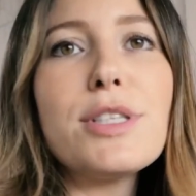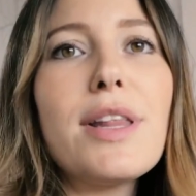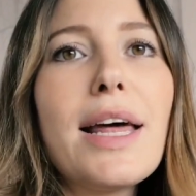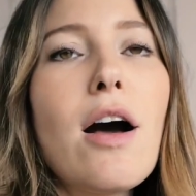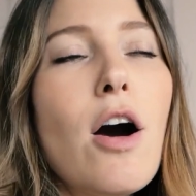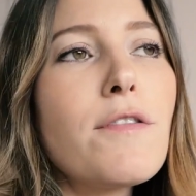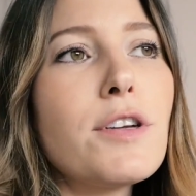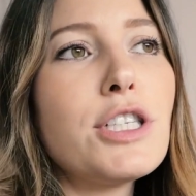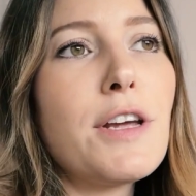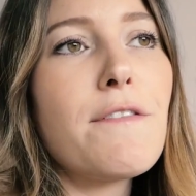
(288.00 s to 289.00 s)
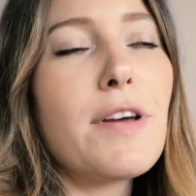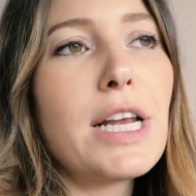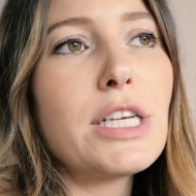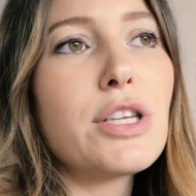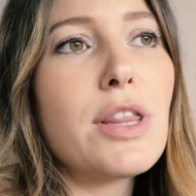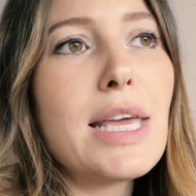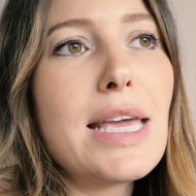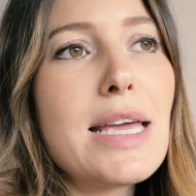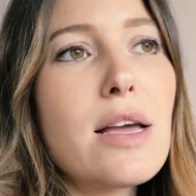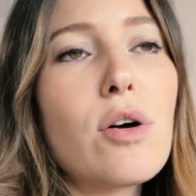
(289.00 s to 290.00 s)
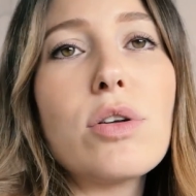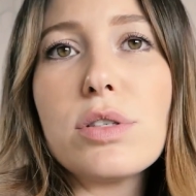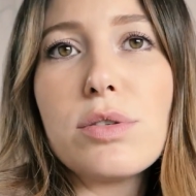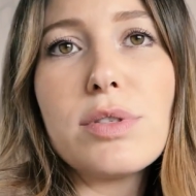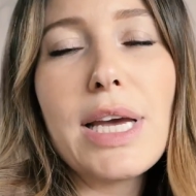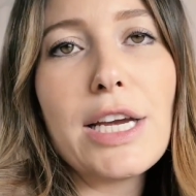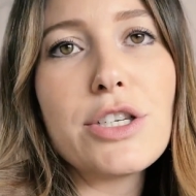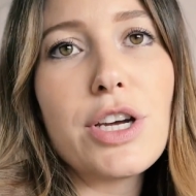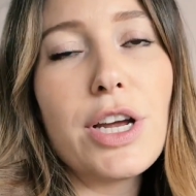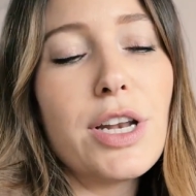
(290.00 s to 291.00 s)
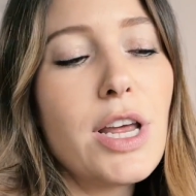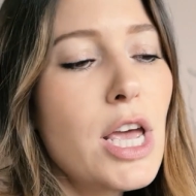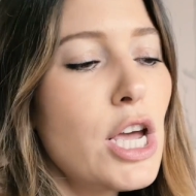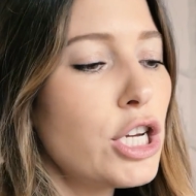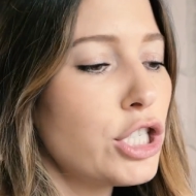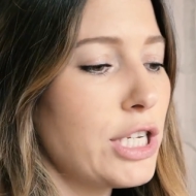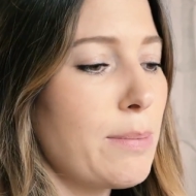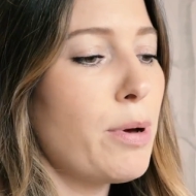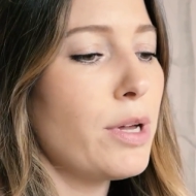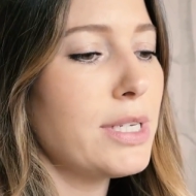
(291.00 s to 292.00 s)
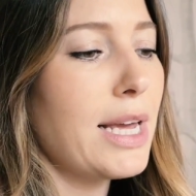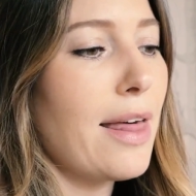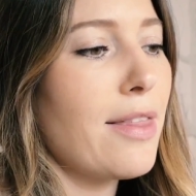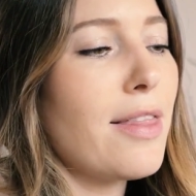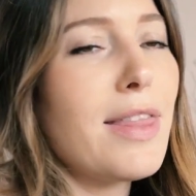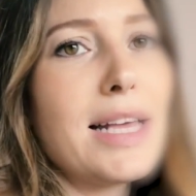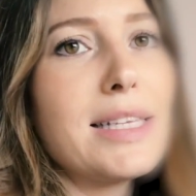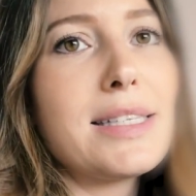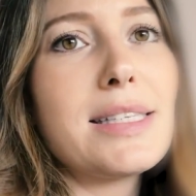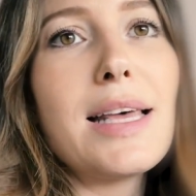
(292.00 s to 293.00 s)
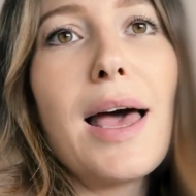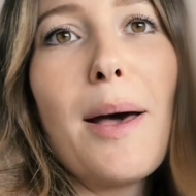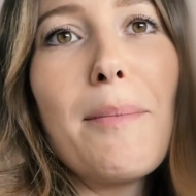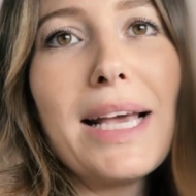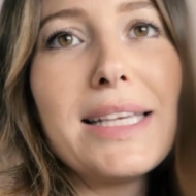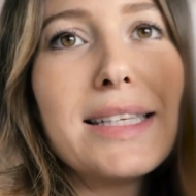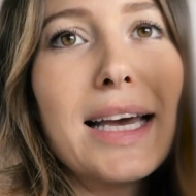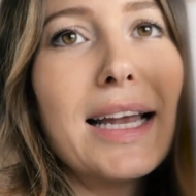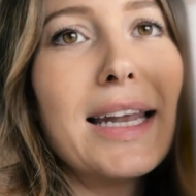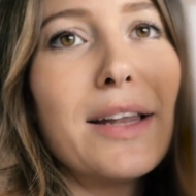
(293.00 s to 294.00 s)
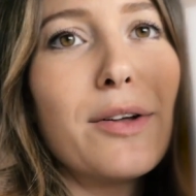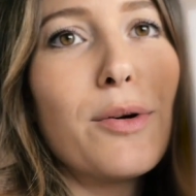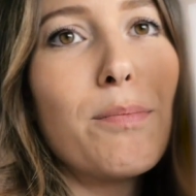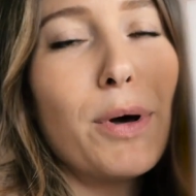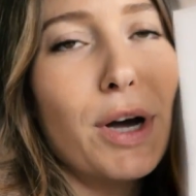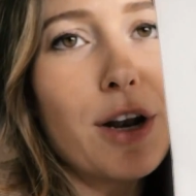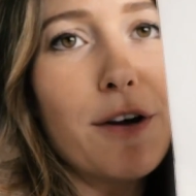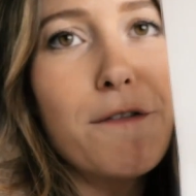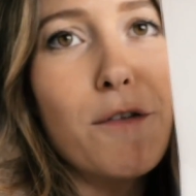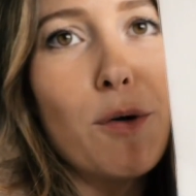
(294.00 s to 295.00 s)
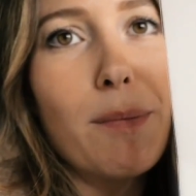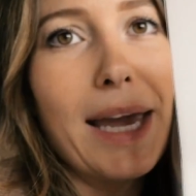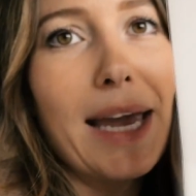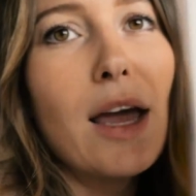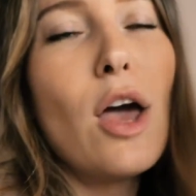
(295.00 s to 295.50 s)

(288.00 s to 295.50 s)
So then after she finished the consultation, she put together this amazing little booklet for me,